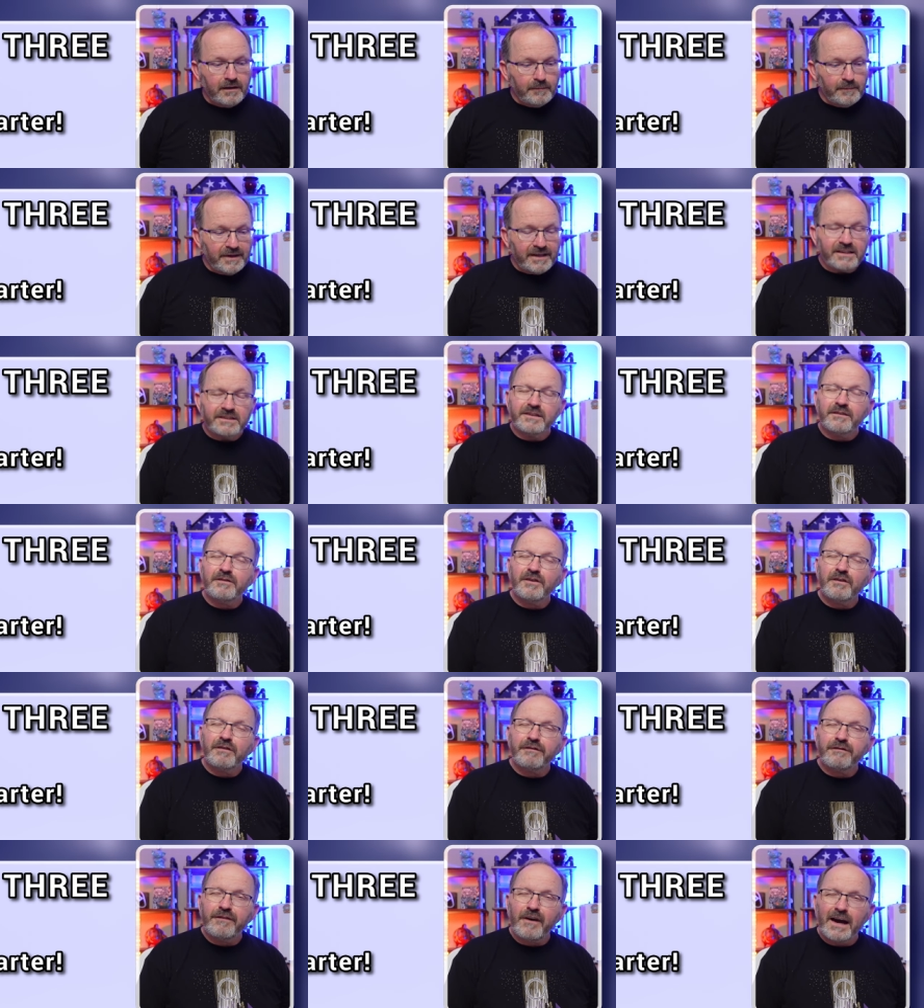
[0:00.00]
Because if
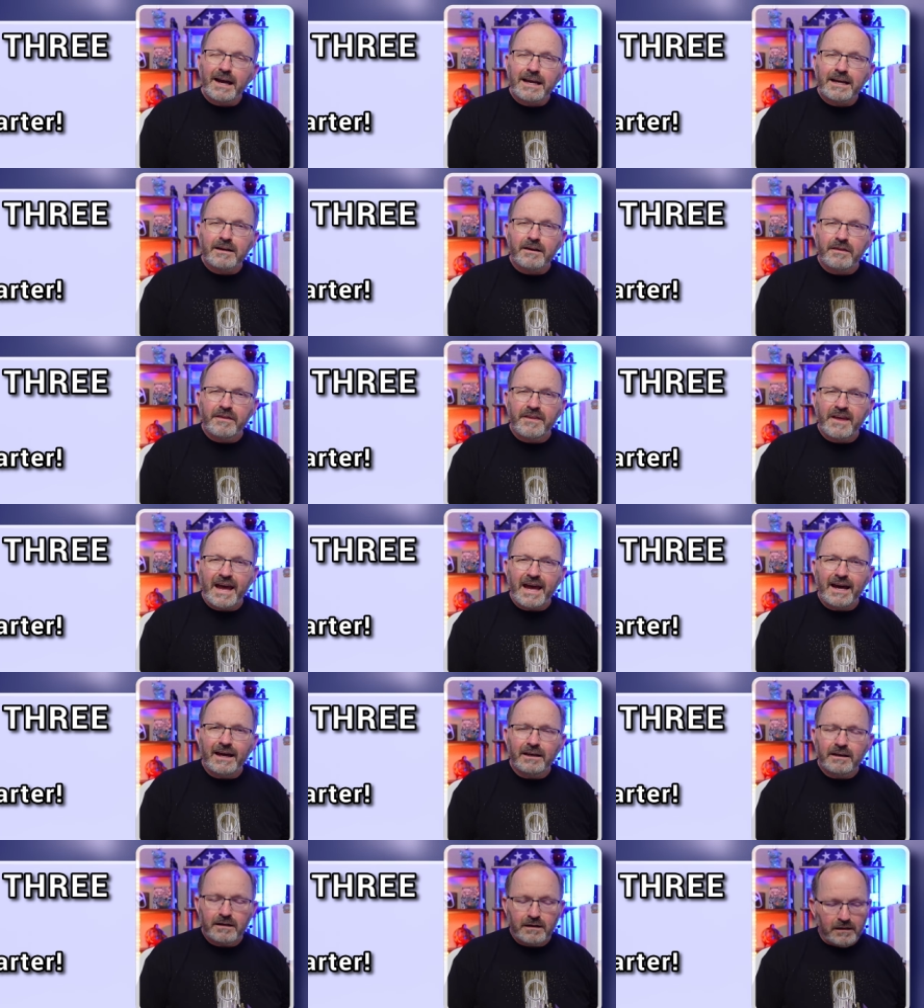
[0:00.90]
you find
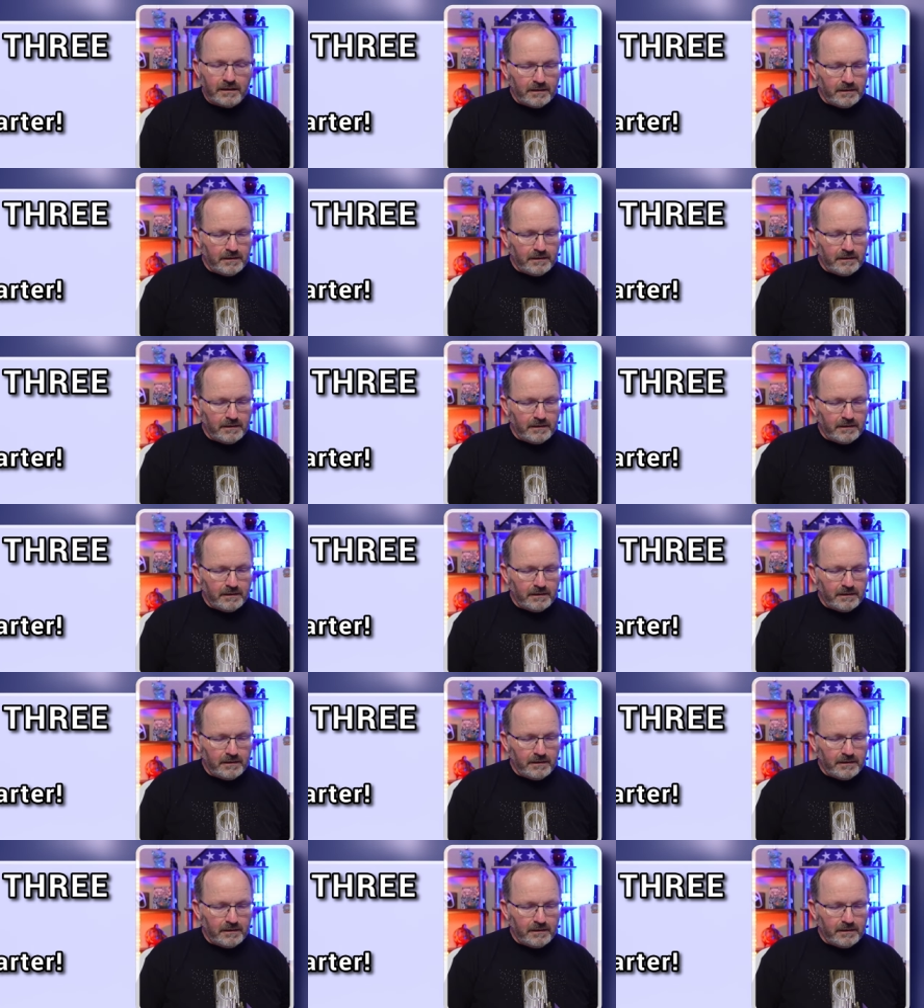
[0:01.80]
that,